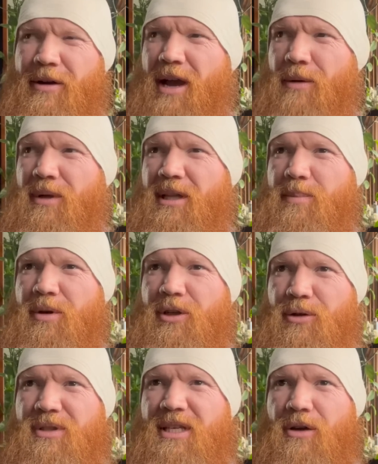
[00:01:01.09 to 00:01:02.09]
not really
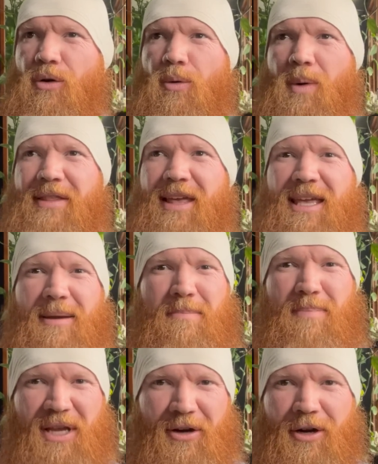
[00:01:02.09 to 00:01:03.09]
producing or why they get
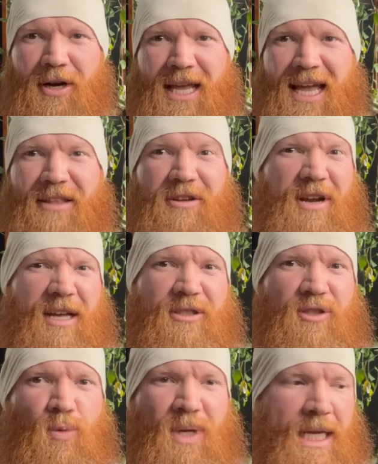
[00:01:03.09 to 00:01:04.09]
bitter and they're not
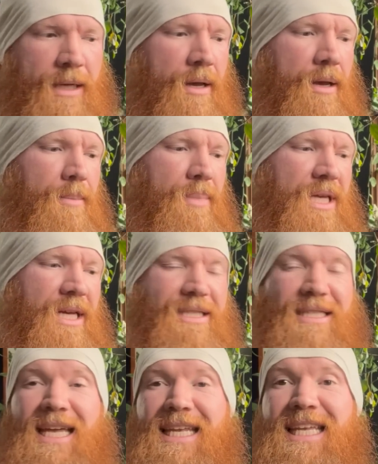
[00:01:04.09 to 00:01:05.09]
sweet because
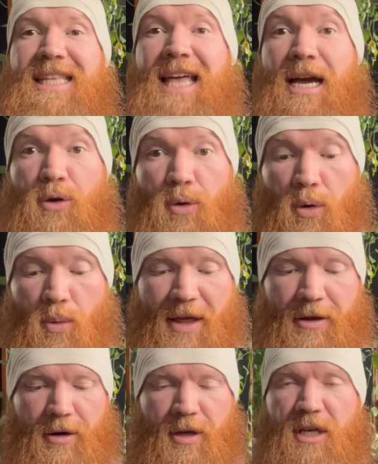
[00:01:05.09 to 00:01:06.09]
they need that cool
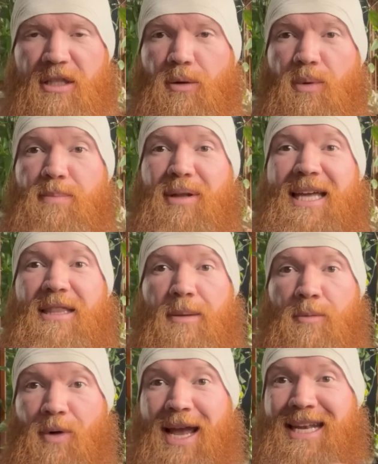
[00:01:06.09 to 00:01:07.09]
weather. So we plant
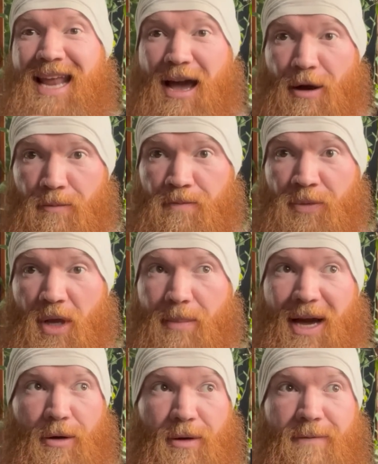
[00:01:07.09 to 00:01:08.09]
them right now,
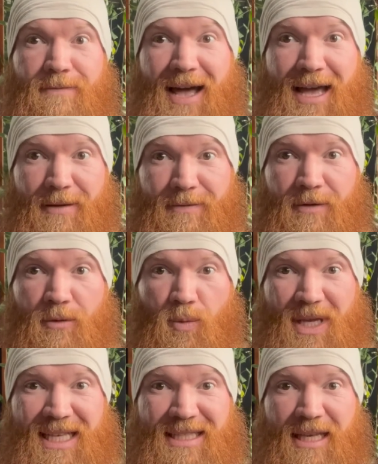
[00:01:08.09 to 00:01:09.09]
about five
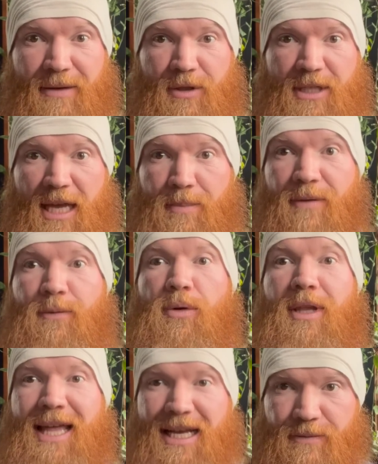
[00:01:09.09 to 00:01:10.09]
weeks give or take before
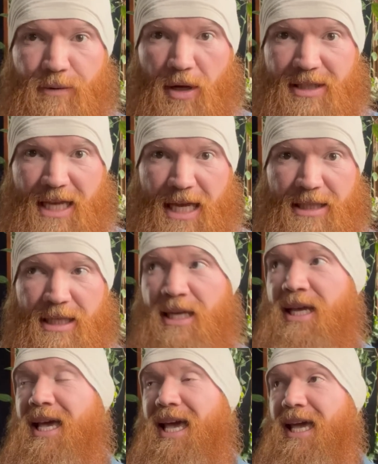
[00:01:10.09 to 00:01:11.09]
the last frost date,
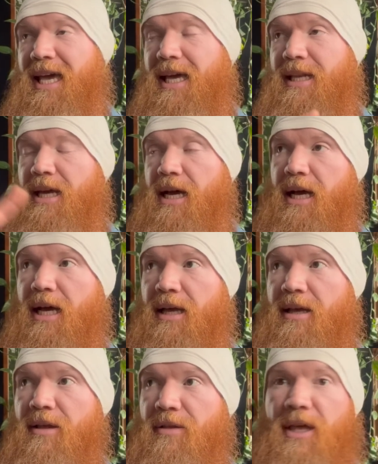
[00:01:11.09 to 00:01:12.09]
and uh,
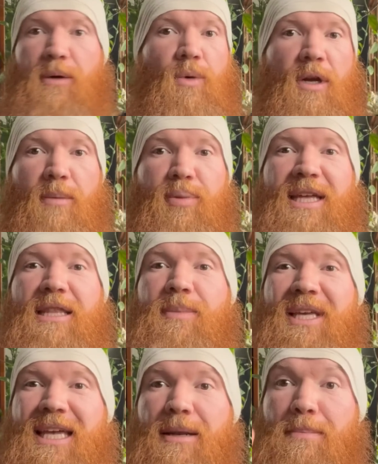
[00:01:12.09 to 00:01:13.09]
then we're gonna plant them
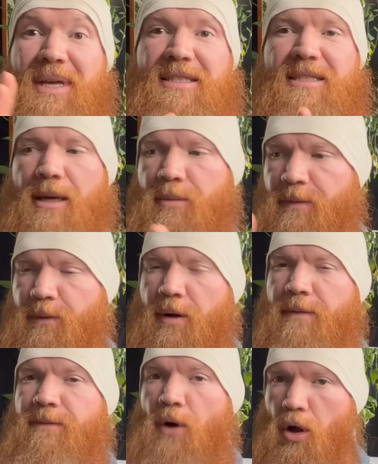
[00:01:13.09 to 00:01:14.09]
again midsummer for a
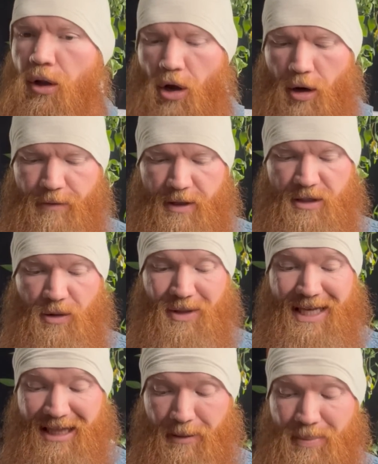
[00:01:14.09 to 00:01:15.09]
fall harvest. So
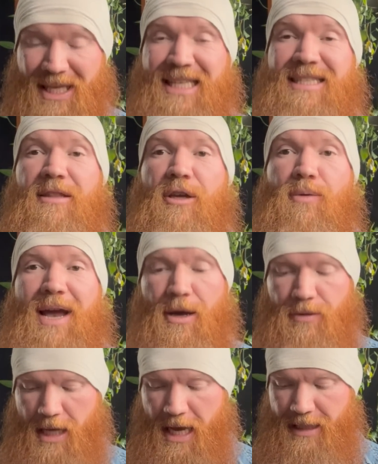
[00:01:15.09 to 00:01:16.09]
get the peas in the
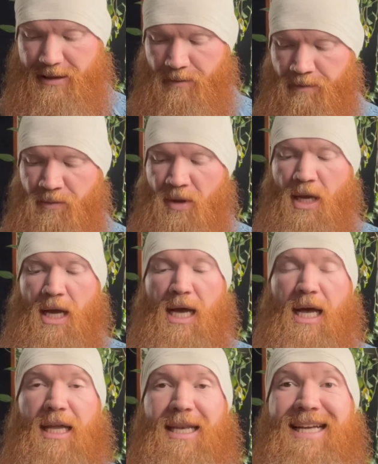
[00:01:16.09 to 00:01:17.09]
ground, guys.
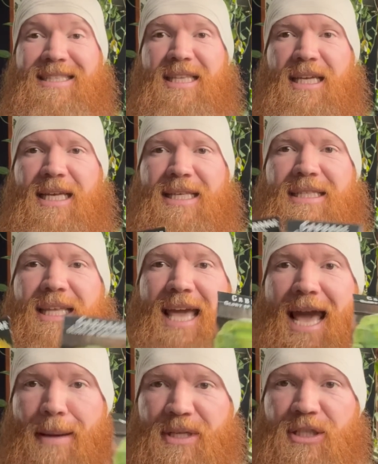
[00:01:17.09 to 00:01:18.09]
Uh, next thing is the
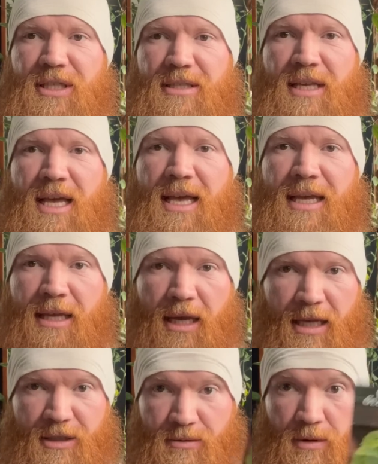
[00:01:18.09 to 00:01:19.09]
cabbages,
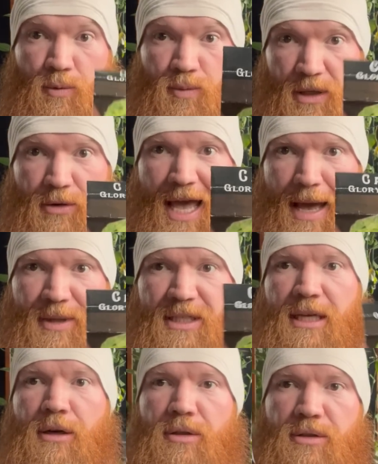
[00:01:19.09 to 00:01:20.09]
uh, real cabbage
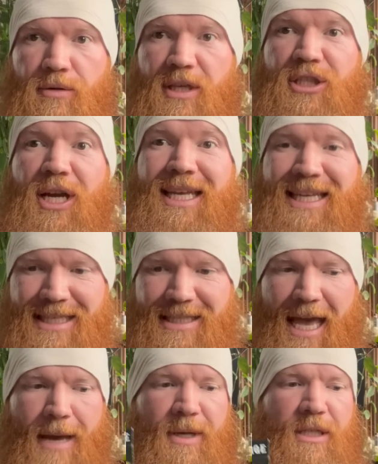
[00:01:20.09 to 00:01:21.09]
and also the Chinese
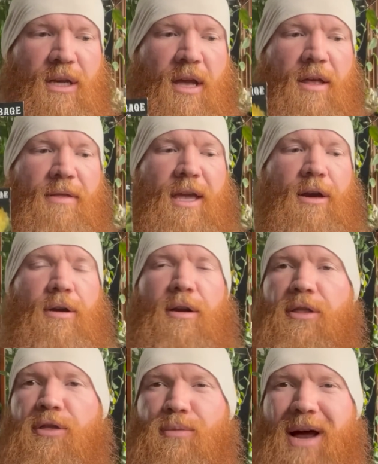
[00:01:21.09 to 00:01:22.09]
cabbage. They are gonna
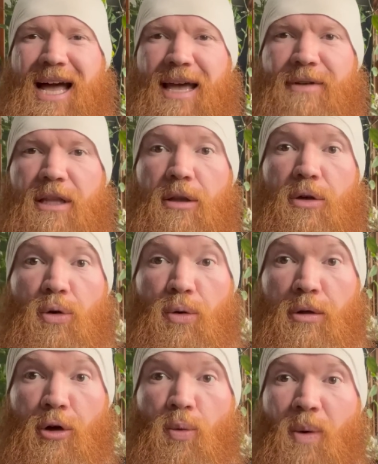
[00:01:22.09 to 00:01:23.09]
thrive in the
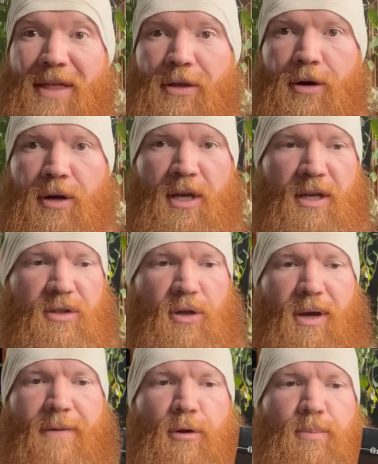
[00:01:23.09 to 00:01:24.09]
cooler weather.
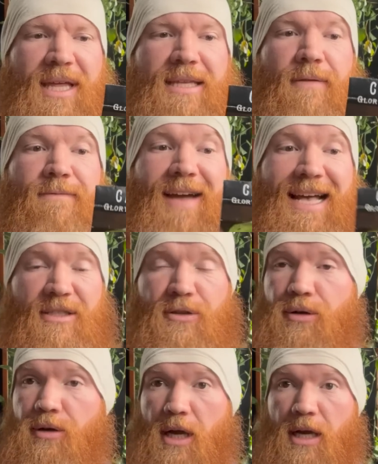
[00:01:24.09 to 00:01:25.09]
So if you plant a
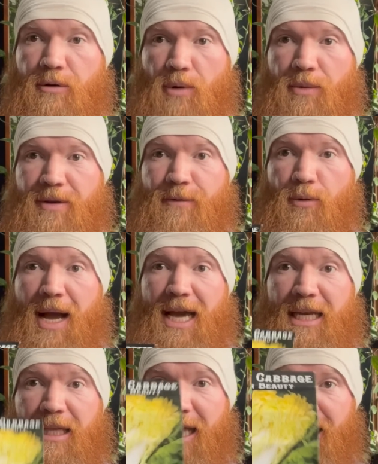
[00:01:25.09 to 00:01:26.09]
faster uh, growing
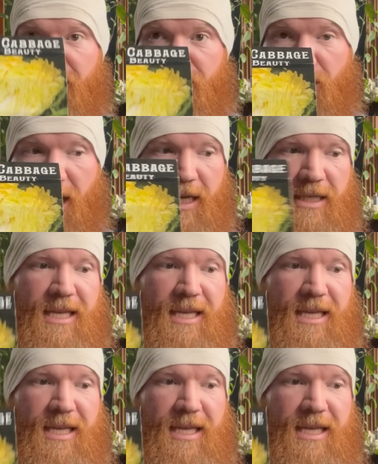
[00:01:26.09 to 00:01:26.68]
variety like this Chinese